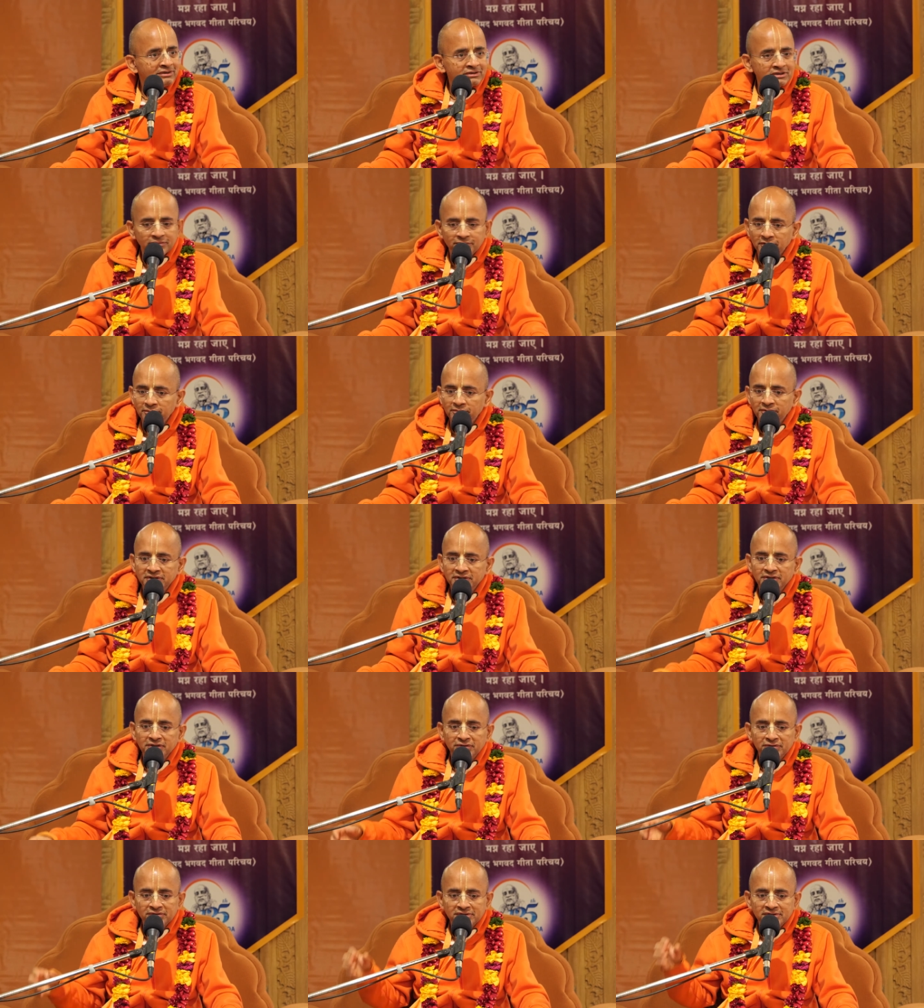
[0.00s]
So
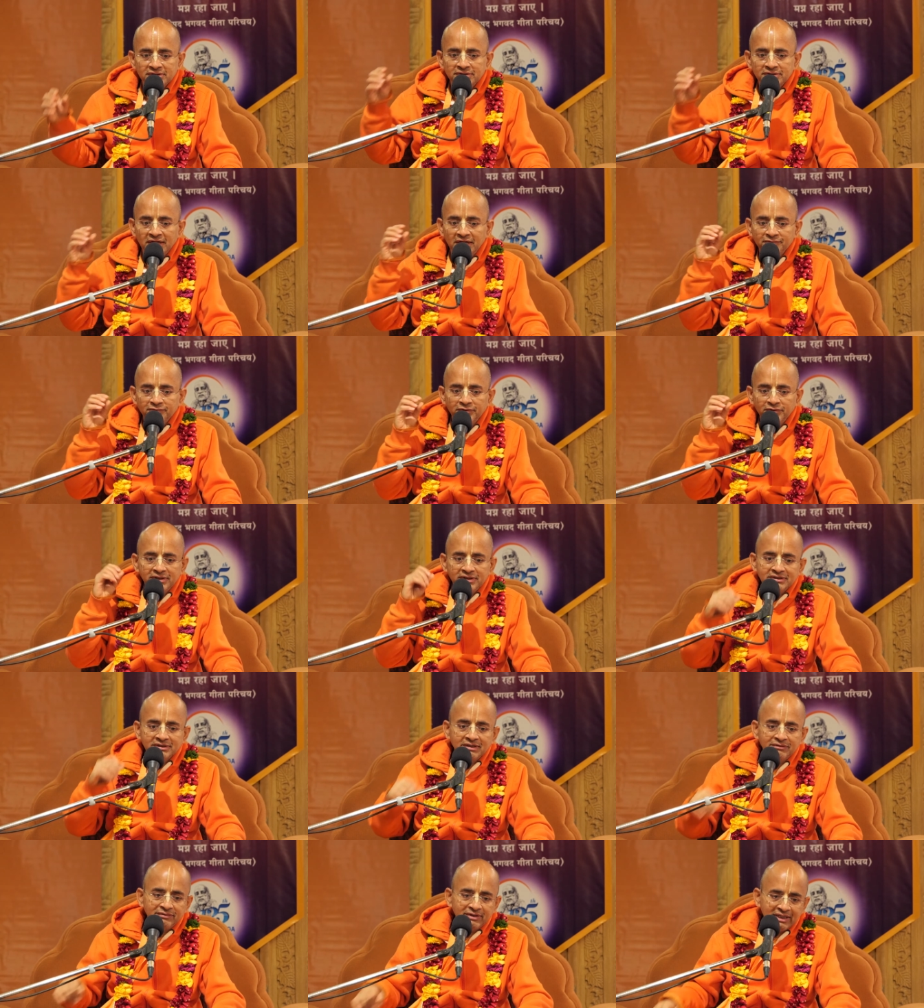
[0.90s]
Prabhupada knows, therefore he
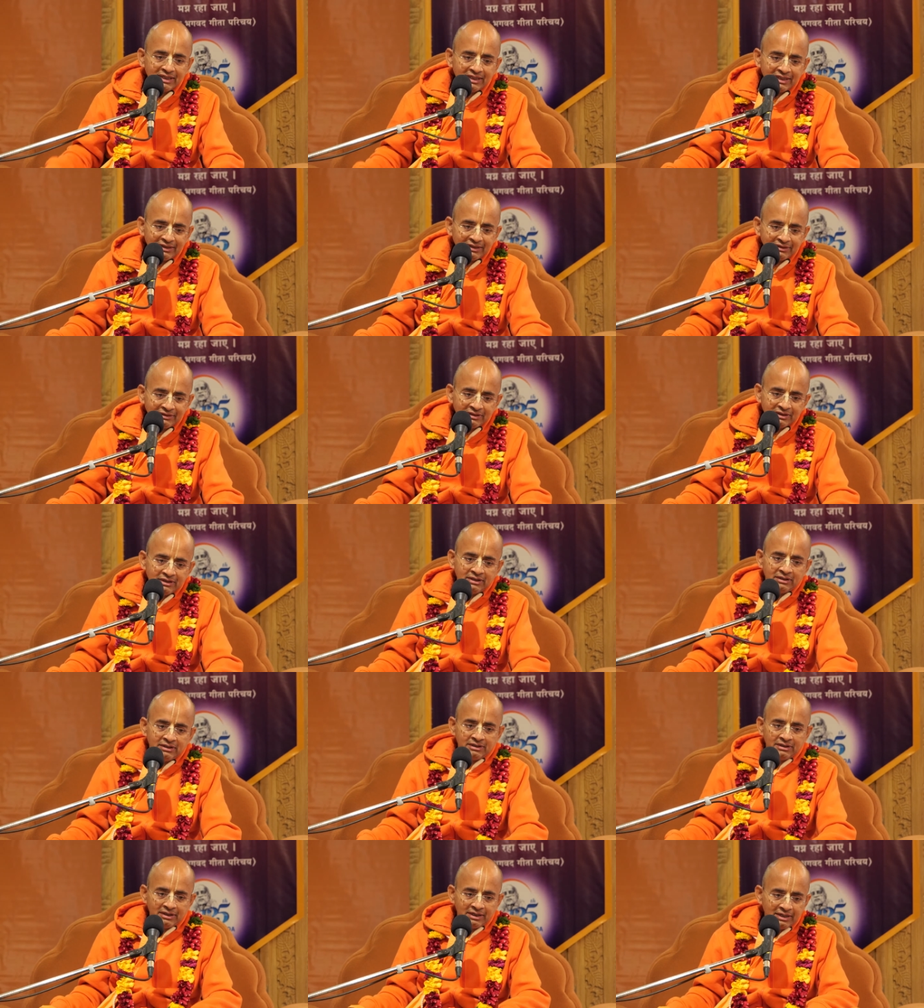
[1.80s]
is giving in
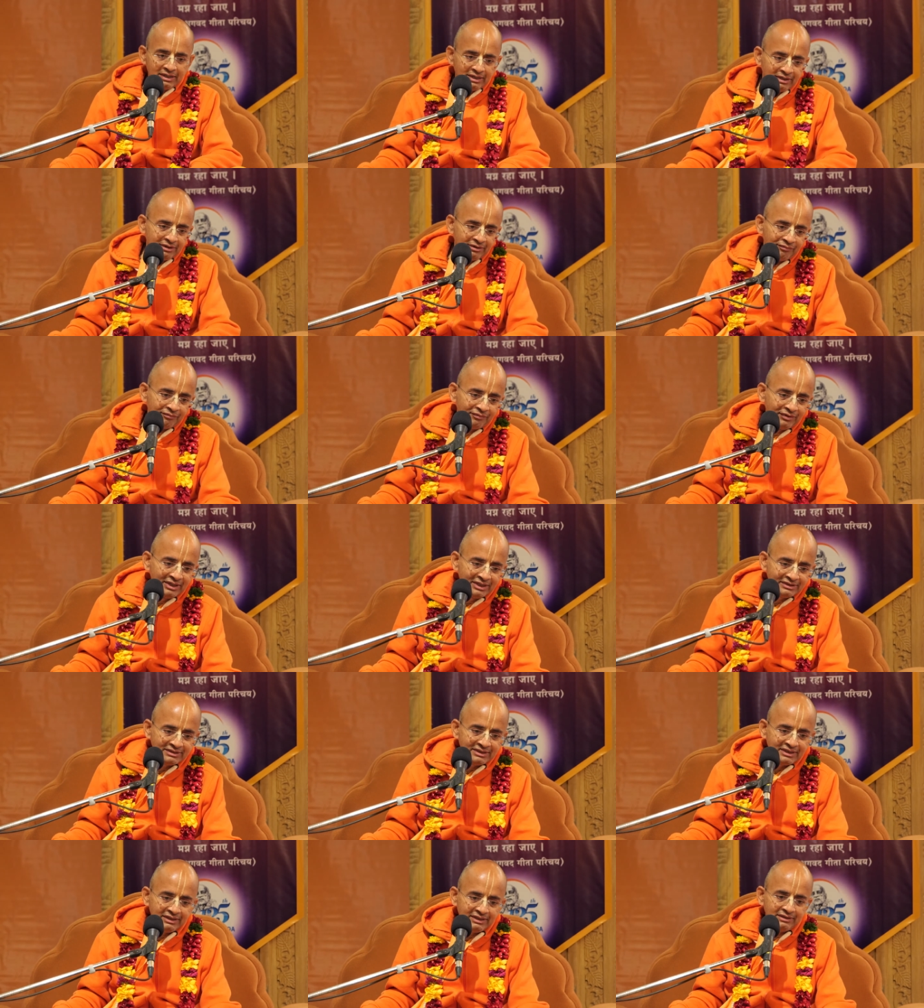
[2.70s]
a
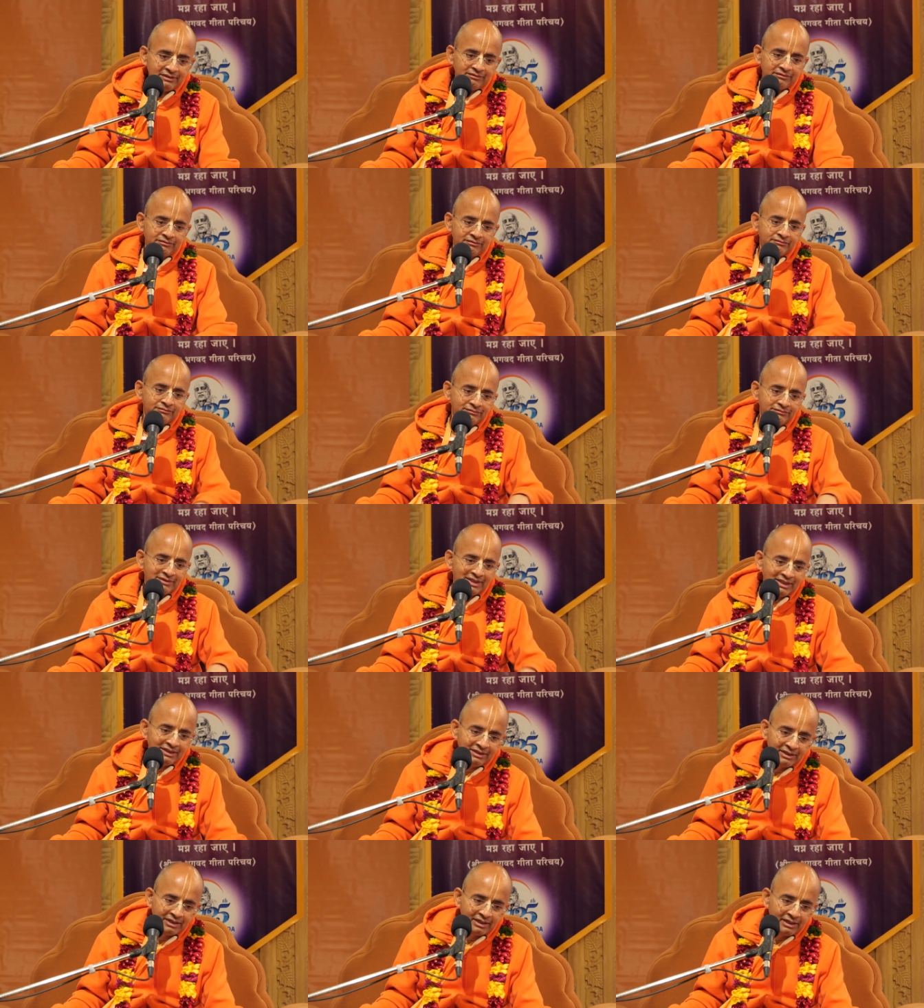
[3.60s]
easy
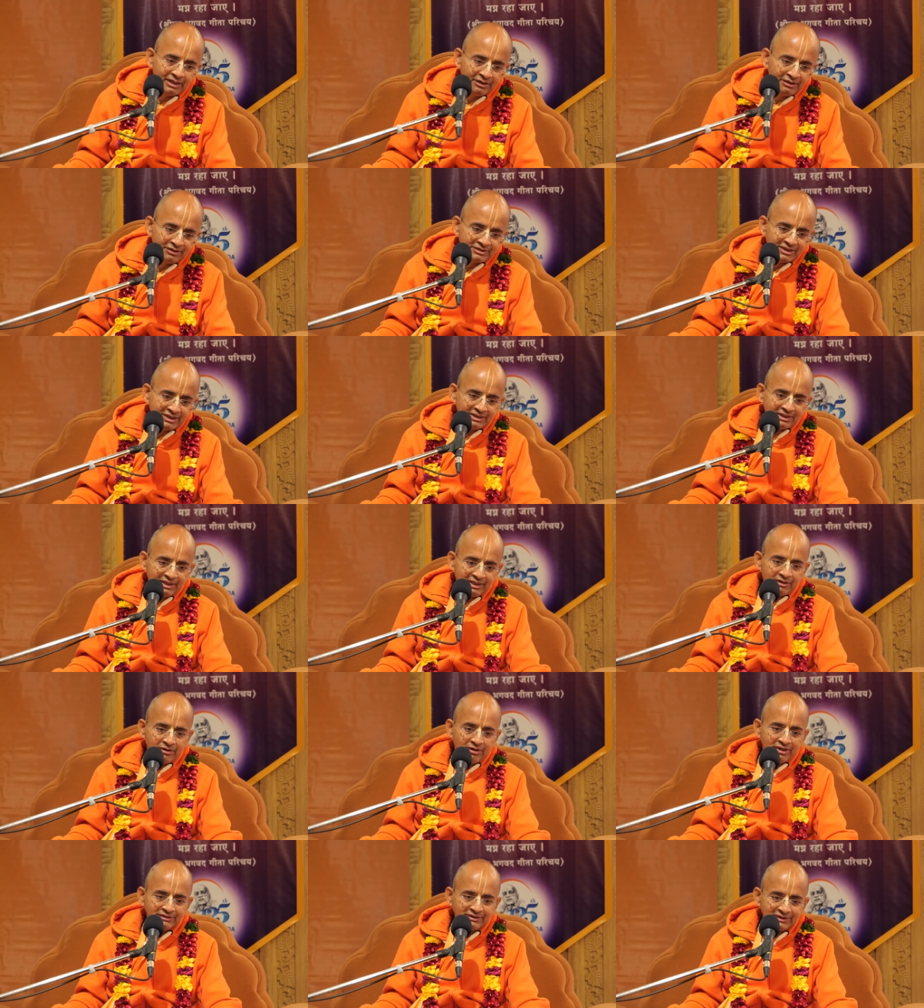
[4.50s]
way, in an innocent
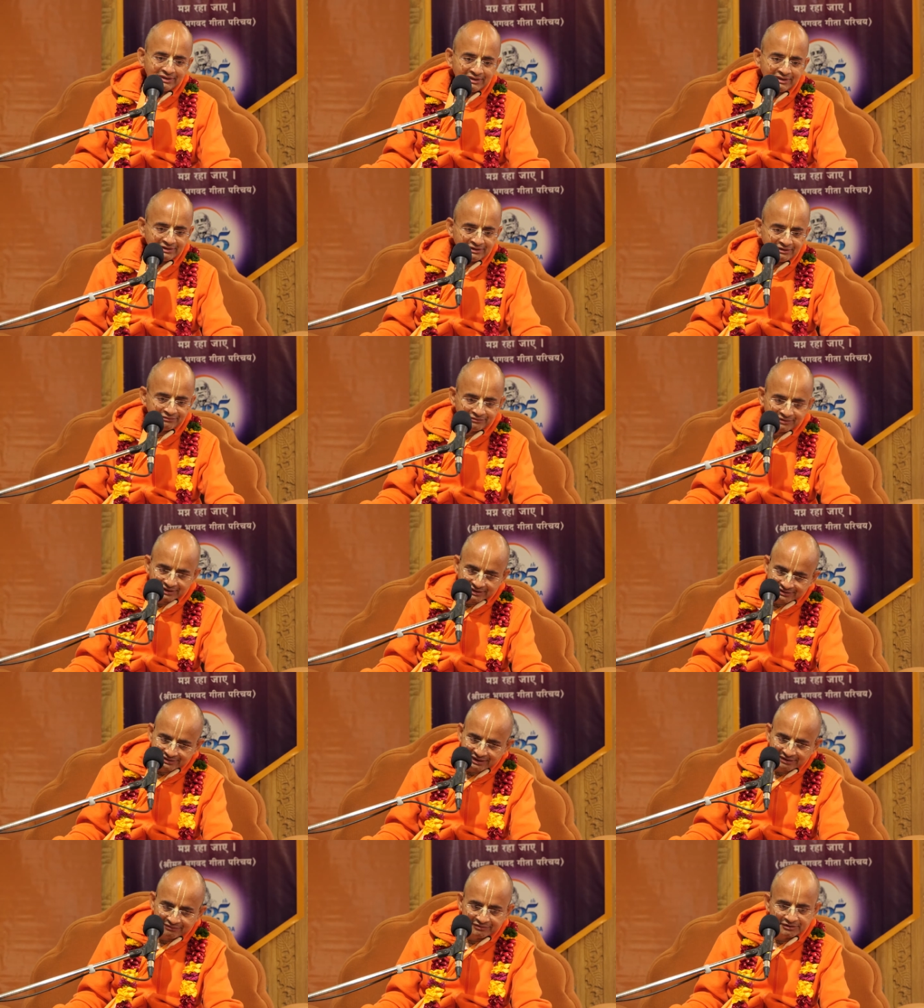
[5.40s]
and non-suggestive way,
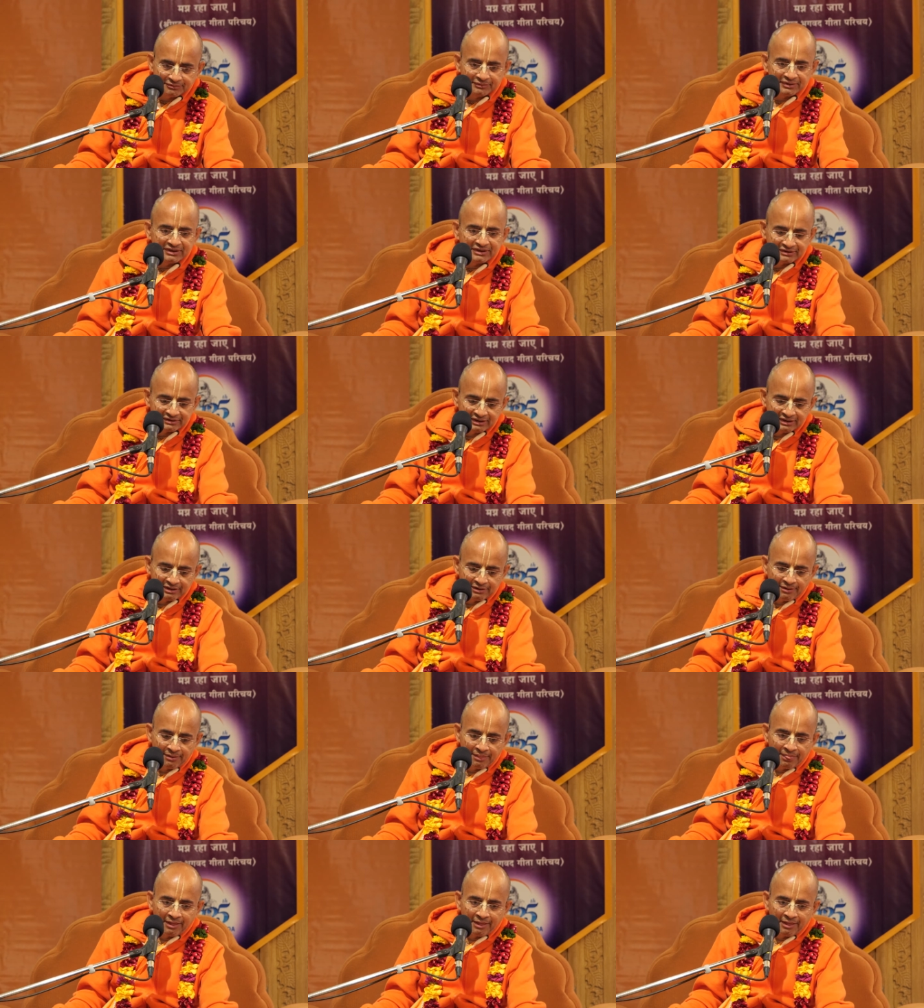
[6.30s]
he's saying, which means